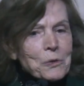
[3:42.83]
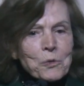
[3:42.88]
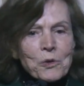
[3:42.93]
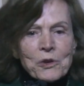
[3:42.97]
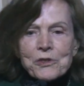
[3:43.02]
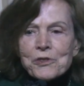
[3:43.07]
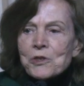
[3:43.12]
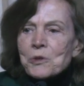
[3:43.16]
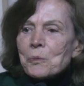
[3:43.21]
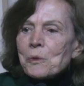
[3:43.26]
Here
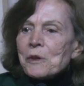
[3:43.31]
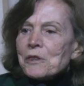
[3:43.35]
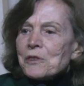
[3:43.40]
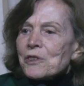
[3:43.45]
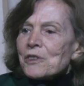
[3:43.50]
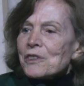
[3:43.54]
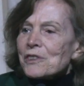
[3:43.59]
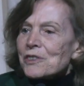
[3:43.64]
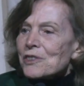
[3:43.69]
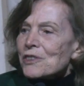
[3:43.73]
we are,
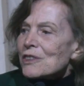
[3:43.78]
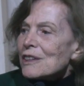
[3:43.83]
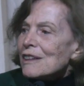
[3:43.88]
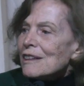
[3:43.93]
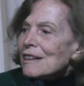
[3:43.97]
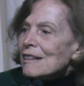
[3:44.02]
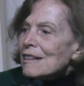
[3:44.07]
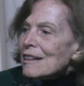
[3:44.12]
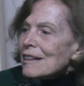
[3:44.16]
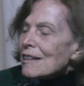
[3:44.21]
one
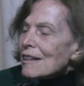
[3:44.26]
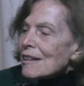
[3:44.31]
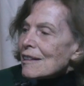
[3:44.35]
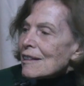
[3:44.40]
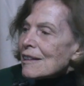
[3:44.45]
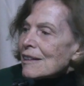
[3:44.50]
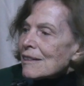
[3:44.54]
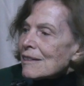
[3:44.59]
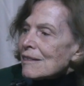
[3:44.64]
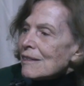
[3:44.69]
species.
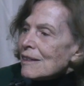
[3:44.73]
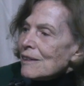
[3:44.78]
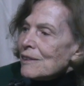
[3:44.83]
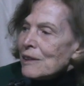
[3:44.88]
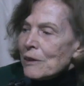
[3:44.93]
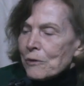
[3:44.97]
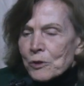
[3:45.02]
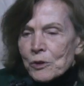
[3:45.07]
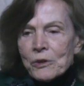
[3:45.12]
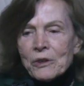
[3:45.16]

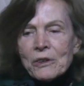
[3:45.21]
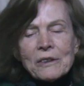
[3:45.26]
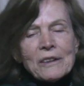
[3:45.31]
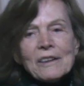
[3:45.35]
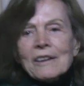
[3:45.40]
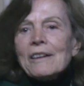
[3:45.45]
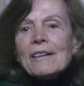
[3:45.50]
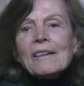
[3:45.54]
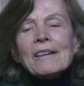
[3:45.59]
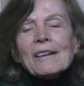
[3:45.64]

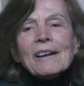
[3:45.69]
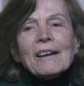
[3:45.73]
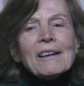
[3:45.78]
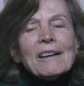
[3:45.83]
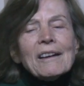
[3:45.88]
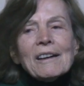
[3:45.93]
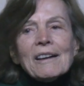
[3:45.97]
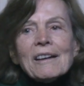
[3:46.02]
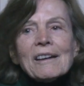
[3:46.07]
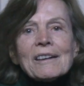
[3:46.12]
Never
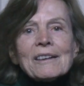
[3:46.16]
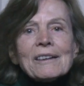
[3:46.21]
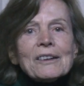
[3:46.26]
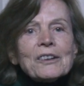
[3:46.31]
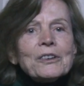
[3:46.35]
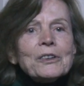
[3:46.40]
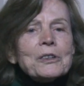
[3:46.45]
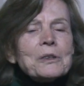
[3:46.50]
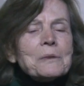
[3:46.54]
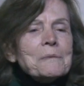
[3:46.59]

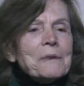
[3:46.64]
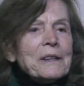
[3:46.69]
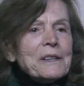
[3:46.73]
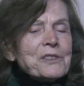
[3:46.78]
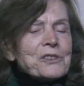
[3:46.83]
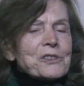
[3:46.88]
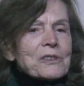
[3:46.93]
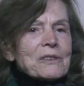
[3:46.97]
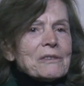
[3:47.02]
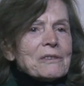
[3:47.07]

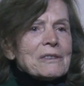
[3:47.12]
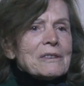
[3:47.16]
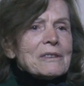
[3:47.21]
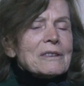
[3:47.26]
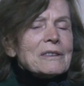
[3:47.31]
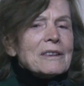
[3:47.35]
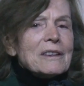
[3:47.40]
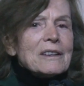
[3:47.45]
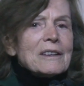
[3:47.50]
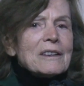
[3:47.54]
could
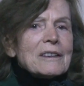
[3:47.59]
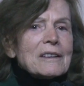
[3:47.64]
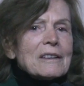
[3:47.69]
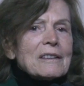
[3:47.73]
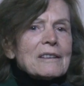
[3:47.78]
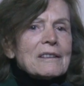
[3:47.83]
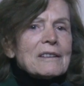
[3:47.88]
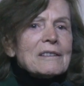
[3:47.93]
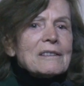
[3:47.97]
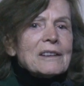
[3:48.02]
imagine
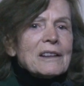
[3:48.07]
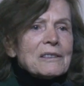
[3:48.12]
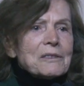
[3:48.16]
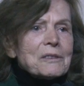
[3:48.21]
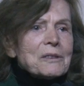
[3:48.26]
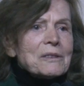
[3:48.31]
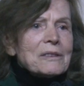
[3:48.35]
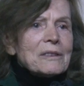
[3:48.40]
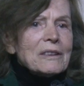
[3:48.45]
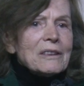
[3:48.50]

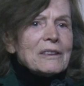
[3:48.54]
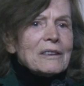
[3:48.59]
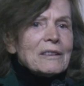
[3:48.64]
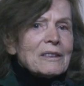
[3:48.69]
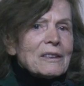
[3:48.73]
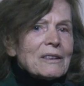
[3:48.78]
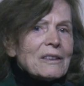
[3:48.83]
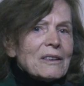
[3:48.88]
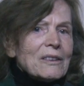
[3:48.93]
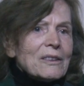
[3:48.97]

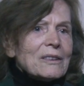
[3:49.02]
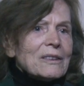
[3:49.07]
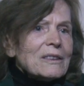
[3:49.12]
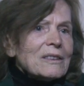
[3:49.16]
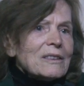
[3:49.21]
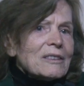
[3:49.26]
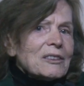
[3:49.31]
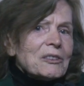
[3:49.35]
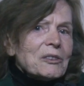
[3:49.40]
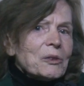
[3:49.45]
that
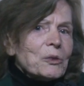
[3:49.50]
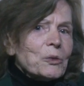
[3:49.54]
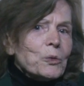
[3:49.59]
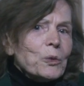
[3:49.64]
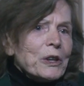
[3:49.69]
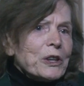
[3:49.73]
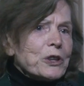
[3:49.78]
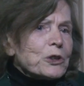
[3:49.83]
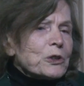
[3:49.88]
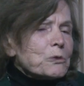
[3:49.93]

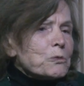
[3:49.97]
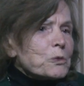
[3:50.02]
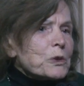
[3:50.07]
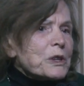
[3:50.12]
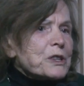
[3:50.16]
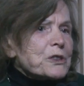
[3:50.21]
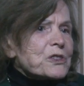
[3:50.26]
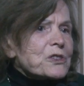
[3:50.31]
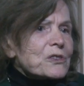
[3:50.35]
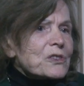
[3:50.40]

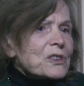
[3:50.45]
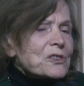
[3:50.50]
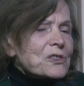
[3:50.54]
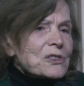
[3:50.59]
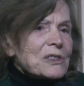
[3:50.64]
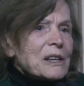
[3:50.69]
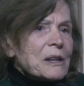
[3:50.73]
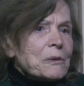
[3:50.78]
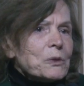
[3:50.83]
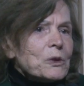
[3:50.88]
we could
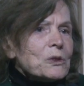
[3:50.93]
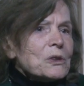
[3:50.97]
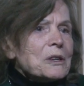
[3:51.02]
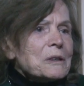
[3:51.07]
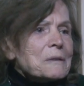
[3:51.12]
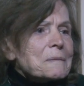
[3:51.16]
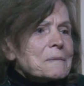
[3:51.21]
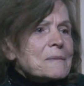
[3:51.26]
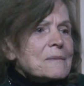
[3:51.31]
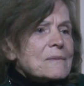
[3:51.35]
reach
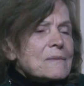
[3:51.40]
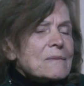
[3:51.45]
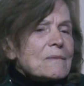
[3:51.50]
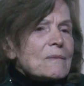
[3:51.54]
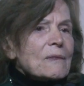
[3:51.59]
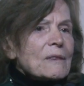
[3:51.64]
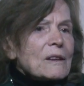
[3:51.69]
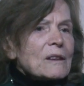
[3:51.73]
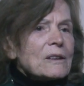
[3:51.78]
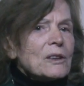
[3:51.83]
this level
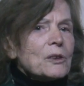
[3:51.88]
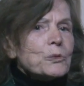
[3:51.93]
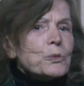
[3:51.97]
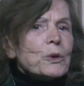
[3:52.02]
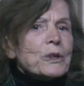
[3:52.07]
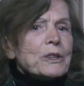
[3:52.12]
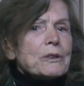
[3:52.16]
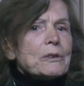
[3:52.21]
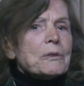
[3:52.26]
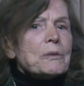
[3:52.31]

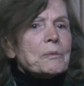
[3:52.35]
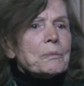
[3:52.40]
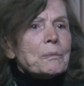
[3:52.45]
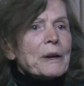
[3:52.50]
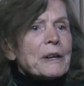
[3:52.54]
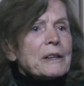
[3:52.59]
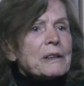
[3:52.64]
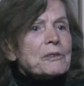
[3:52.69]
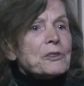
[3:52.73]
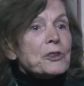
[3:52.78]
of
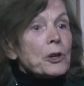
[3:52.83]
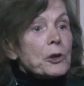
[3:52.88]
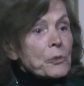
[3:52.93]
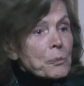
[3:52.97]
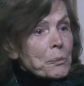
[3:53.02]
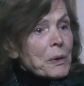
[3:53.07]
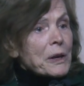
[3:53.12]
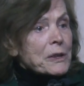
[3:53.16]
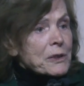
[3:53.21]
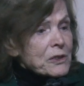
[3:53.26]
what
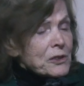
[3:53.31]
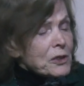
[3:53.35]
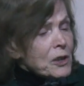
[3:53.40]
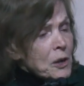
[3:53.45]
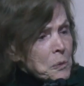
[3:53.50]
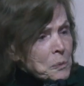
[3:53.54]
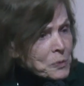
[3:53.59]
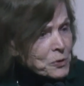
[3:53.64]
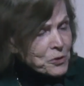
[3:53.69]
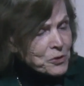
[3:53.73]

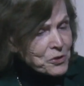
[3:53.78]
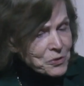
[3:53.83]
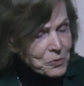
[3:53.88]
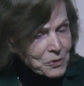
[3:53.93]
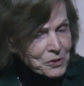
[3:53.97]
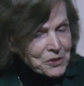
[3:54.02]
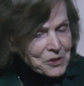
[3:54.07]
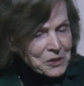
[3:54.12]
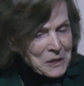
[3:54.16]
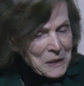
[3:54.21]
by the
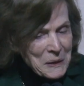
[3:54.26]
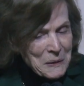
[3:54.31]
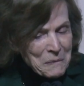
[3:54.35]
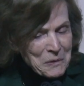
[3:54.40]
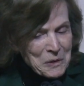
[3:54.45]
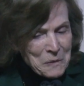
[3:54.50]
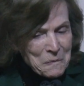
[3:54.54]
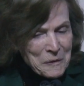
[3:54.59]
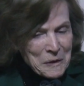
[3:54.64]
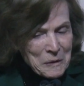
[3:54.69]
numbers
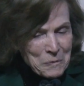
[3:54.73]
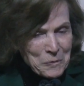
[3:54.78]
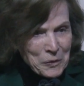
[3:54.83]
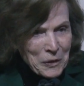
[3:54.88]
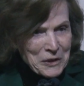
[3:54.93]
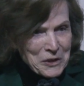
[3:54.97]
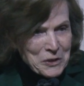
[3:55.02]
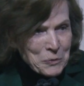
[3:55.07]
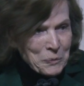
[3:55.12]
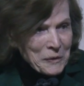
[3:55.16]
would seem
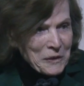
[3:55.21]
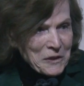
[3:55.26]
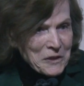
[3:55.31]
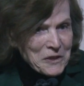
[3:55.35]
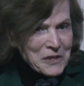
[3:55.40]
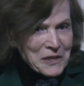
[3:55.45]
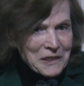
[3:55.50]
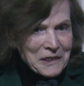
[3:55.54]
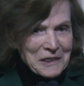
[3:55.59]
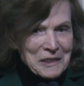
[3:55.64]
to be
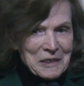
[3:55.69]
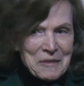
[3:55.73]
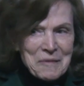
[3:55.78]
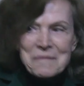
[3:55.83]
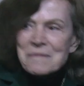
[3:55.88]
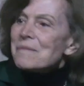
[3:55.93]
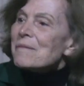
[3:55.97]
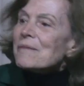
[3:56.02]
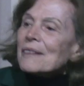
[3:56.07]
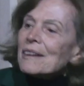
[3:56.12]

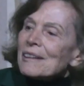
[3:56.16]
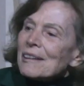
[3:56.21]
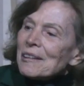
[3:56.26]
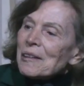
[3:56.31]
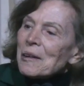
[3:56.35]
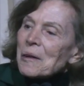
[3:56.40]
prosperity.